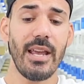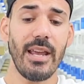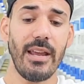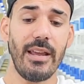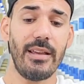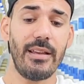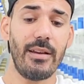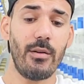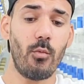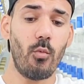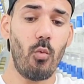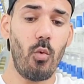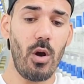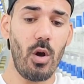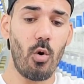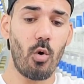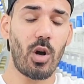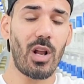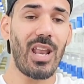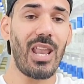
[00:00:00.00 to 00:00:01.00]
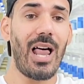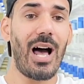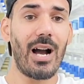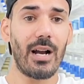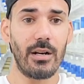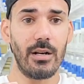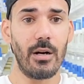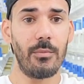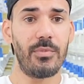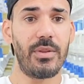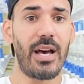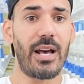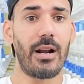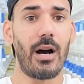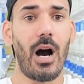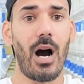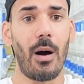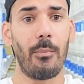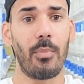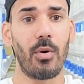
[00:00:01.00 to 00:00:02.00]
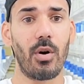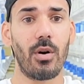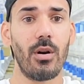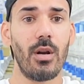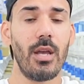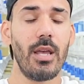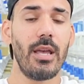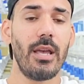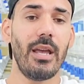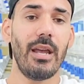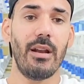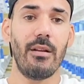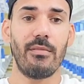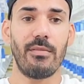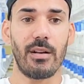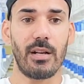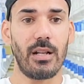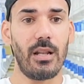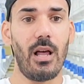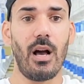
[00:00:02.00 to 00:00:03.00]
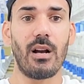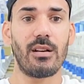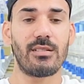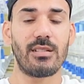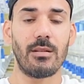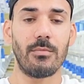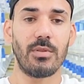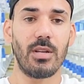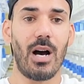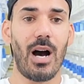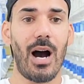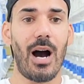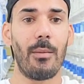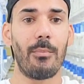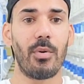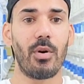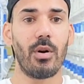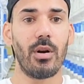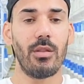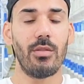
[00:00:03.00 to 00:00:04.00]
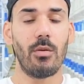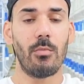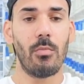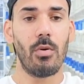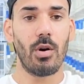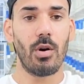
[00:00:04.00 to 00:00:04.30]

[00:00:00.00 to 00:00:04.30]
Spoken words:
it will clog up that hopper And if it clogs up the hopper and the